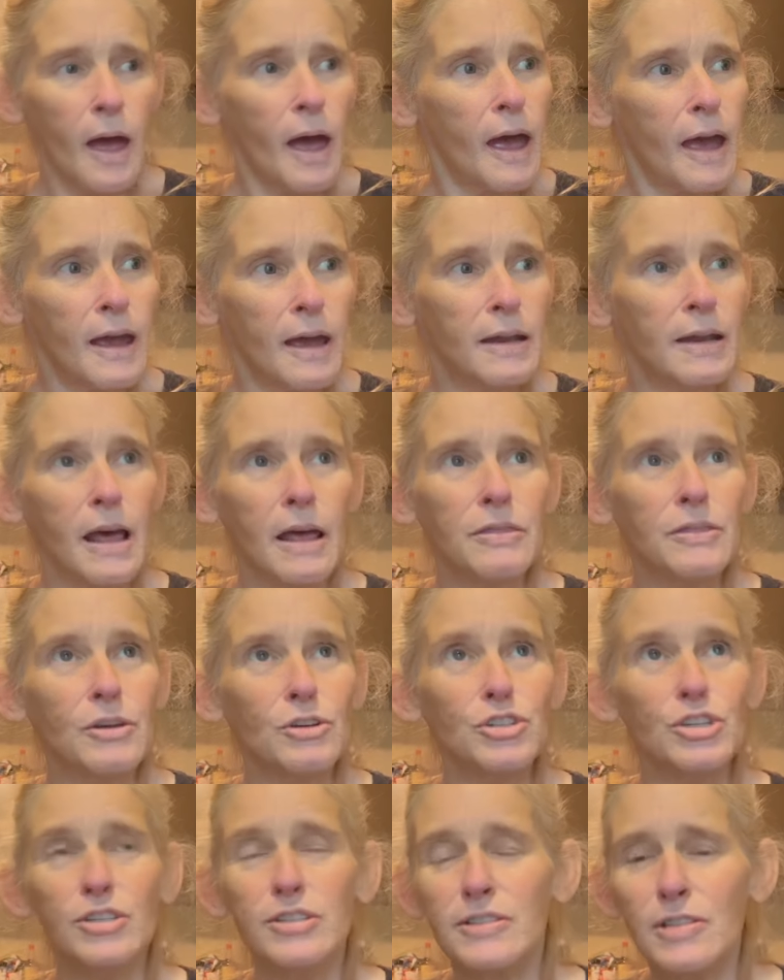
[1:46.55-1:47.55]
And
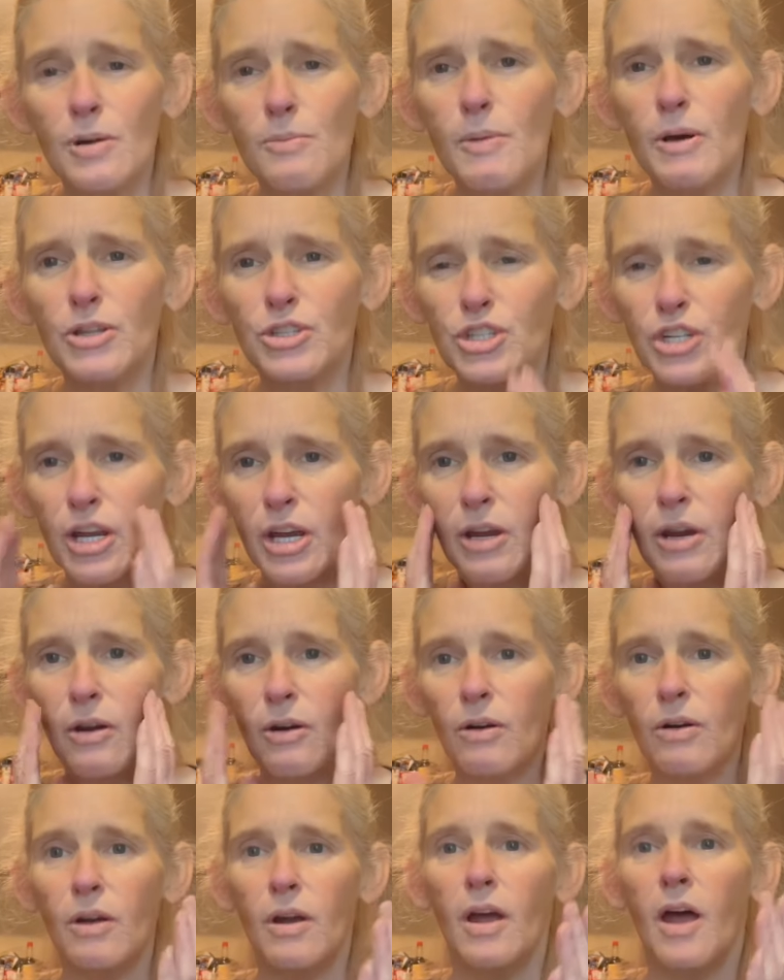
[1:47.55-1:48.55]
there's just so much
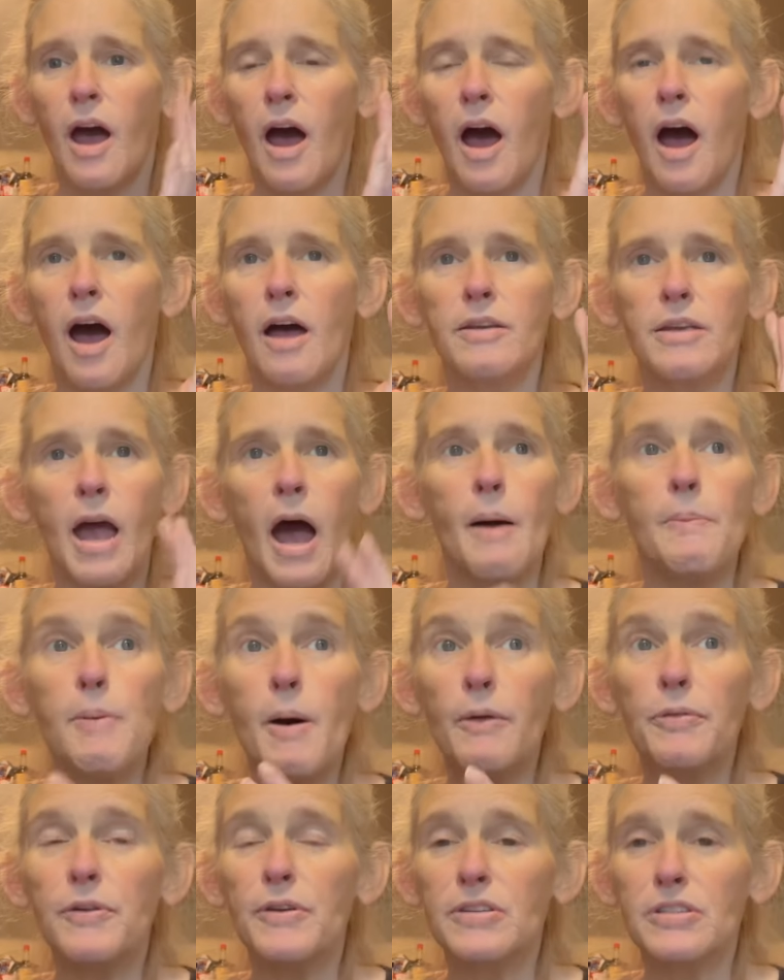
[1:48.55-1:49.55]
here. I
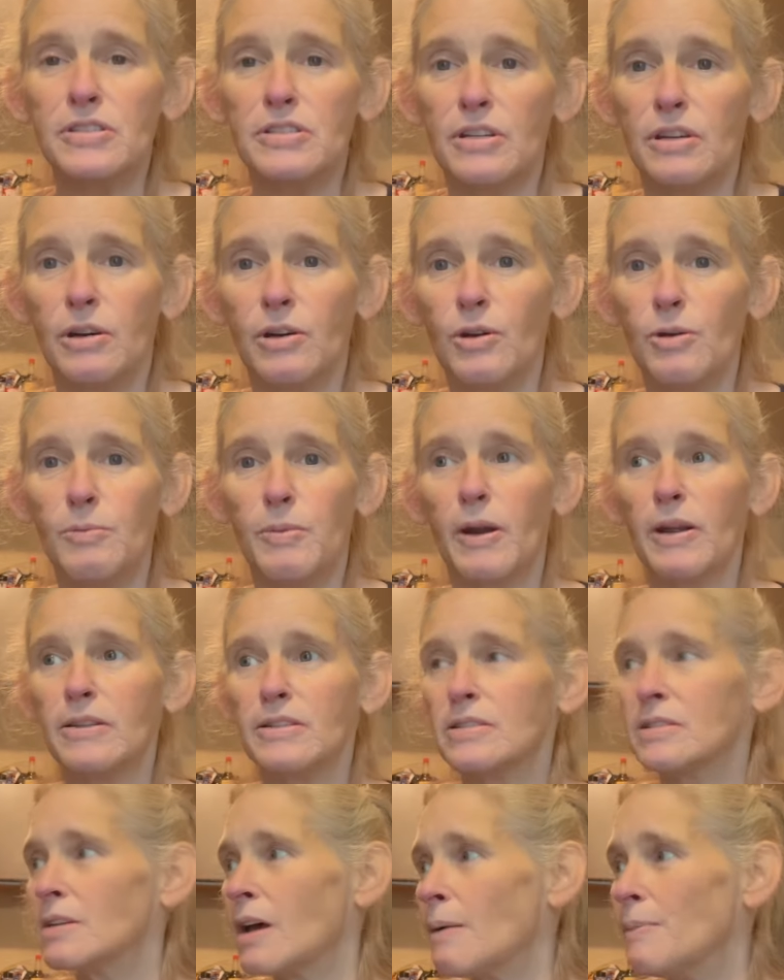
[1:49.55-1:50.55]
bought this new, but
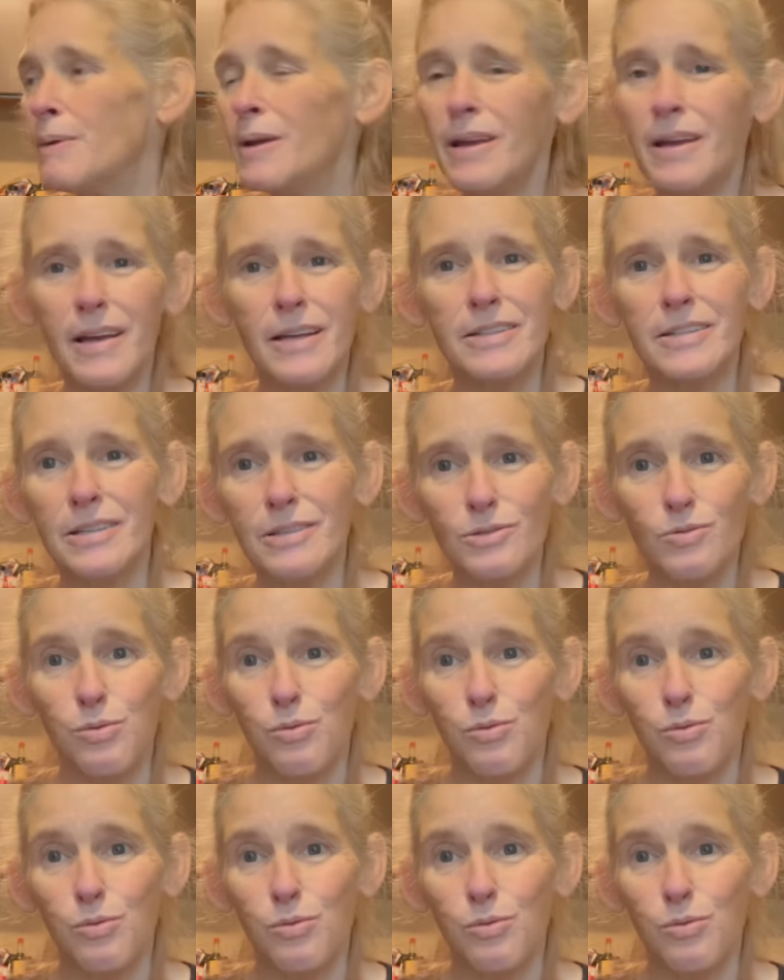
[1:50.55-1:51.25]
it's, I mean, it's a